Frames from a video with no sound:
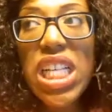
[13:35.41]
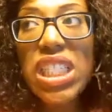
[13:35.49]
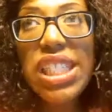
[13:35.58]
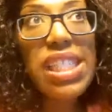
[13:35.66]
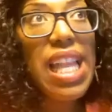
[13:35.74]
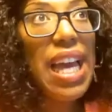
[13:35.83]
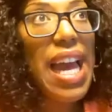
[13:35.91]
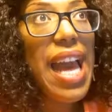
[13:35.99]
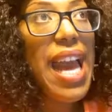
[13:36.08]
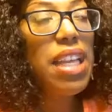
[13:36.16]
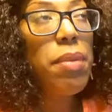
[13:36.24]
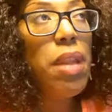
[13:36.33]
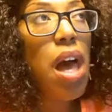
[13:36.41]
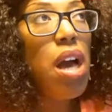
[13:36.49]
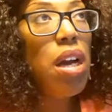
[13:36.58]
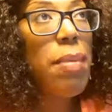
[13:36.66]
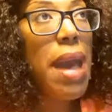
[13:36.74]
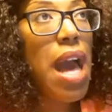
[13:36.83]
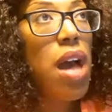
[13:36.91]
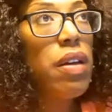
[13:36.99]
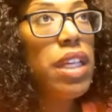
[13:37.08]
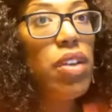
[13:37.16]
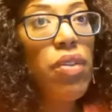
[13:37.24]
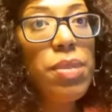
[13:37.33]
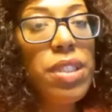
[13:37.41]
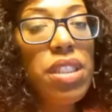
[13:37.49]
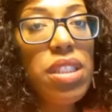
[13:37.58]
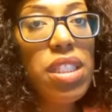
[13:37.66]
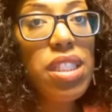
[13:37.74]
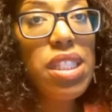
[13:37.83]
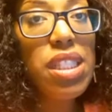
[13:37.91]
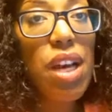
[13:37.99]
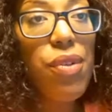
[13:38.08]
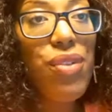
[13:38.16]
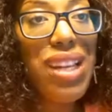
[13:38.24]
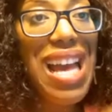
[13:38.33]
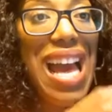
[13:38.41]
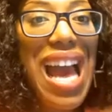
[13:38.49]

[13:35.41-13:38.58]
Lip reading: just like I had to blog about interruption to discovery.